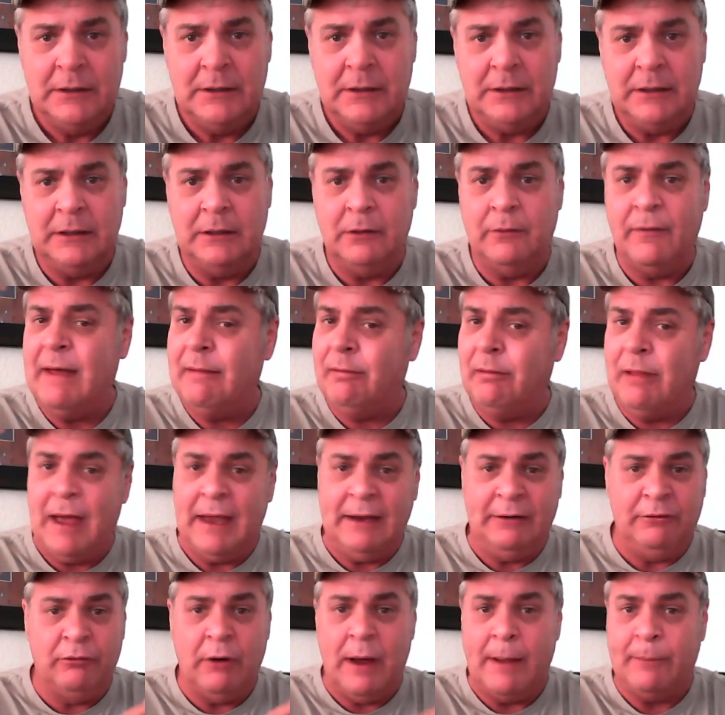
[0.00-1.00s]
You know, that
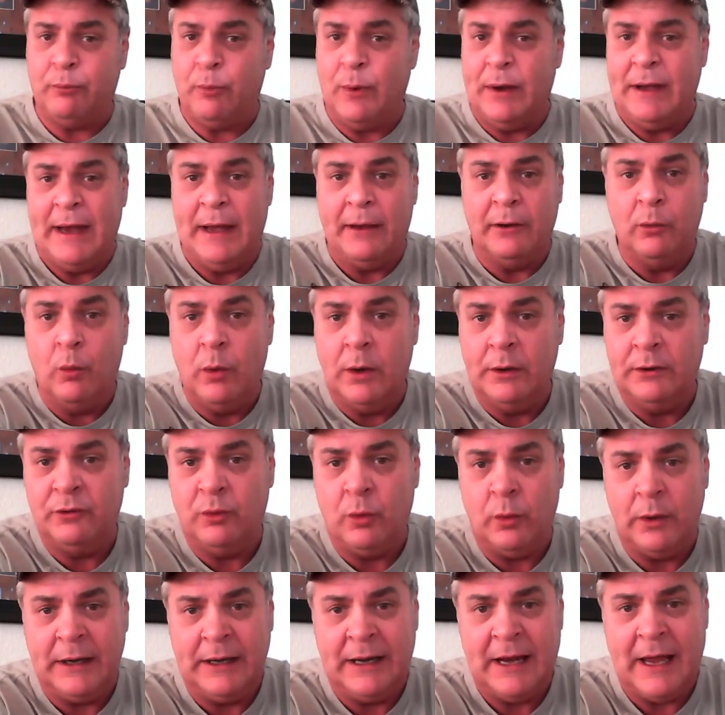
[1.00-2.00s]
line dropped way down to
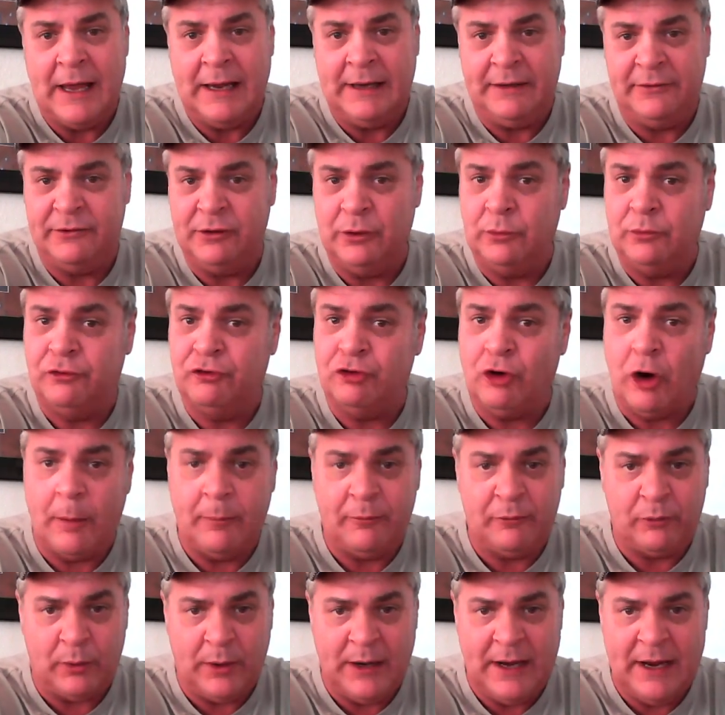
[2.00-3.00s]
129, too.
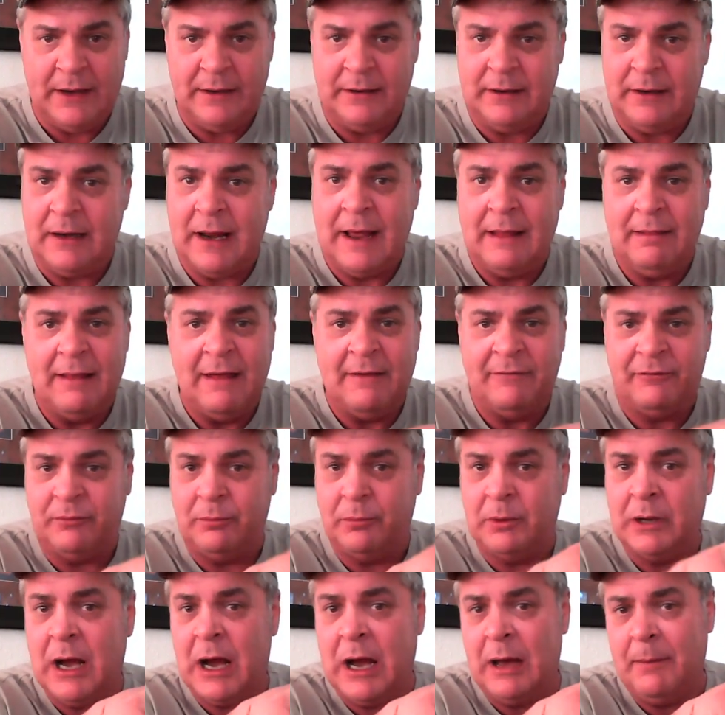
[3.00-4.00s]
Sharps were hitting it. I left
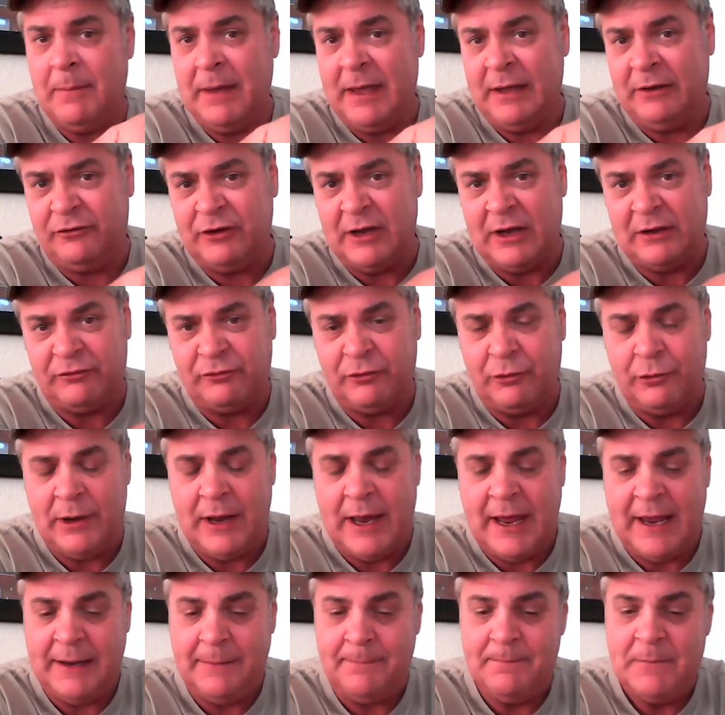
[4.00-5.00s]
some comments
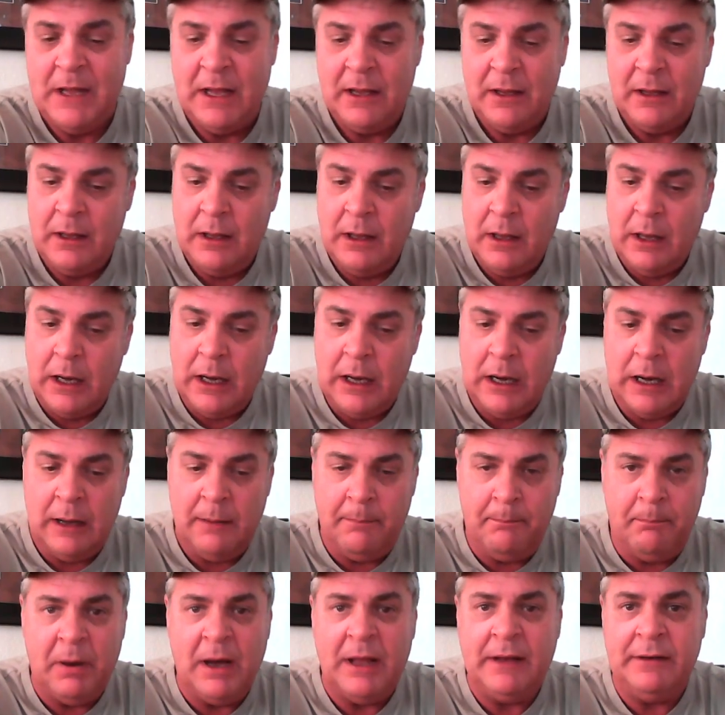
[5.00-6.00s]
yesterday.
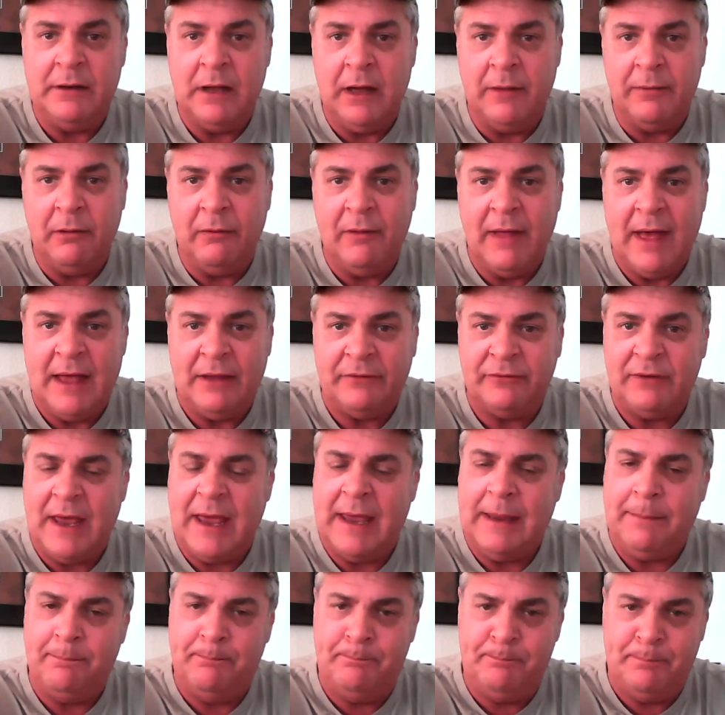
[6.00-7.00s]
But nonetheless,
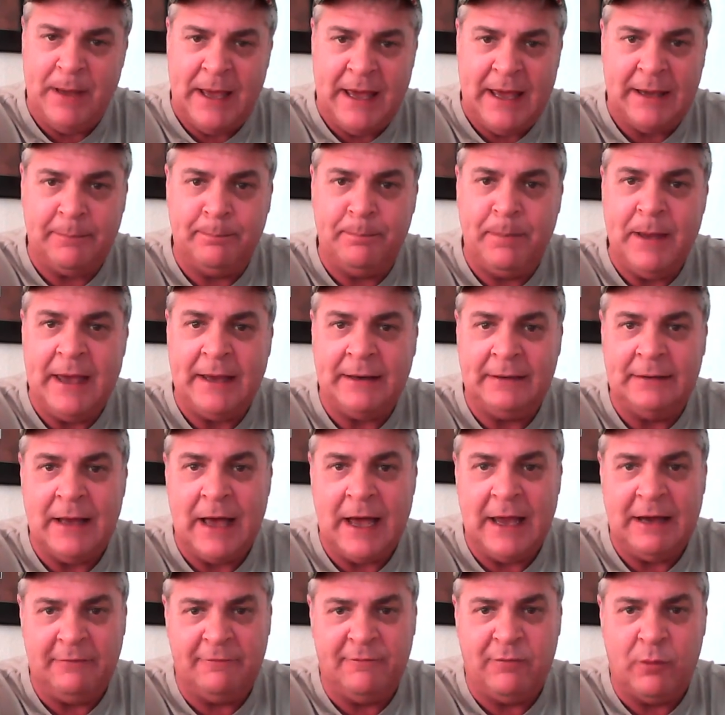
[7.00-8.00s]
a big, big
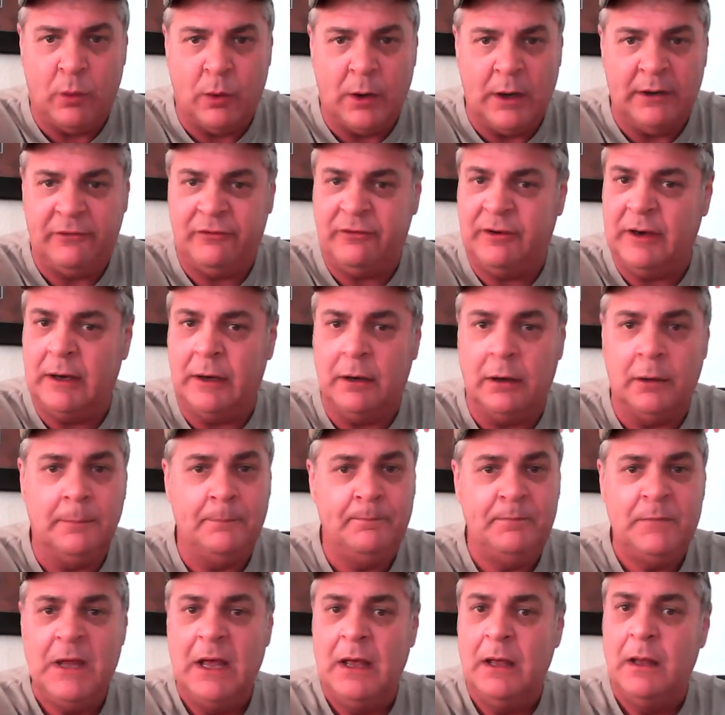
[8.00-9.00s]
night for us here.
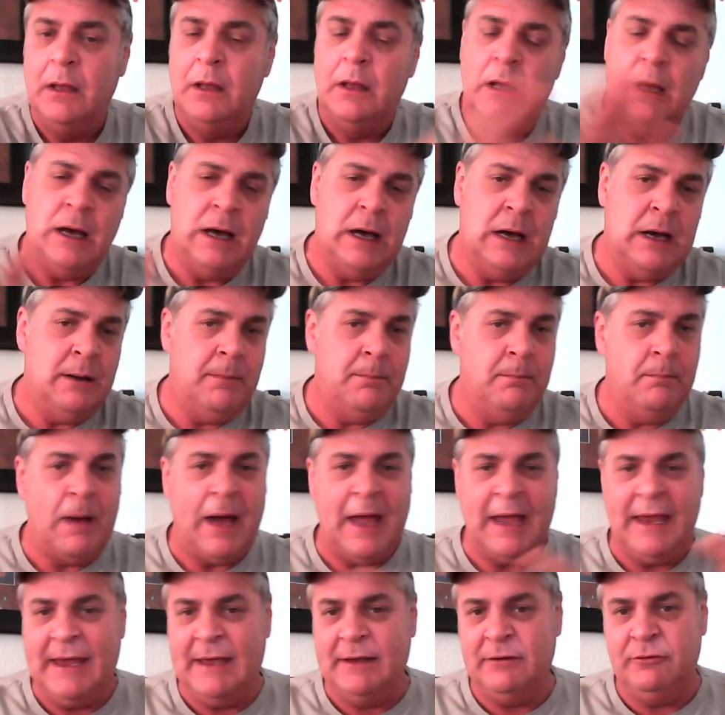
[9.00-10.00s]

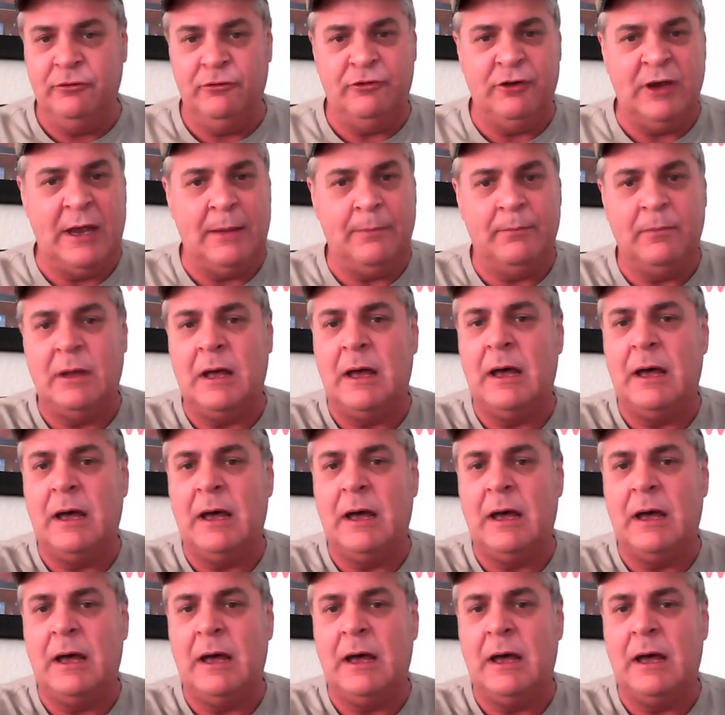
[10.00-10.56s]
My hidden gem,